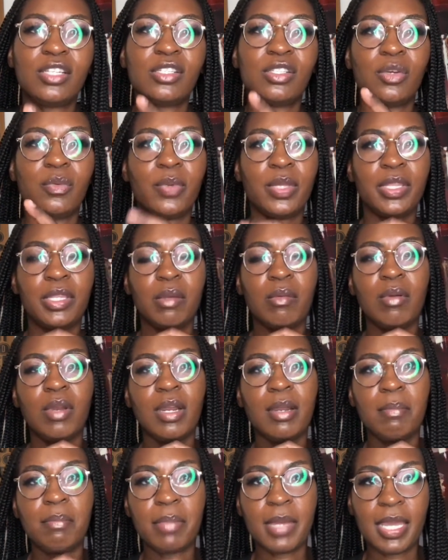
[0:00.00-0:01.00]
So when they were a
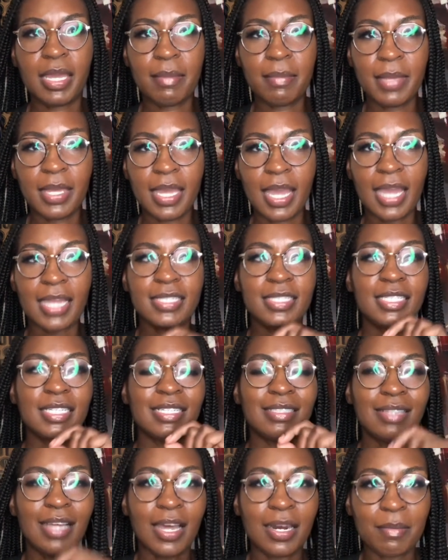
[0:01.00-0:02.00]
baby, I did a
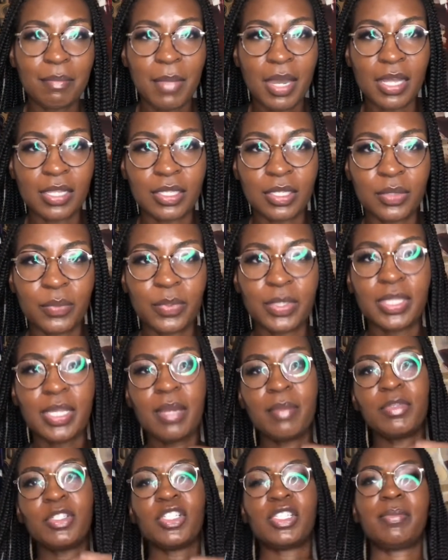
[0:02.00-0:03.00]
lot of modeling with
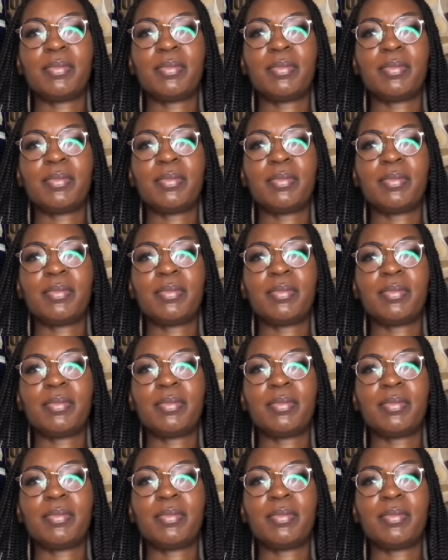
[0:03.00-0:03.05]
them just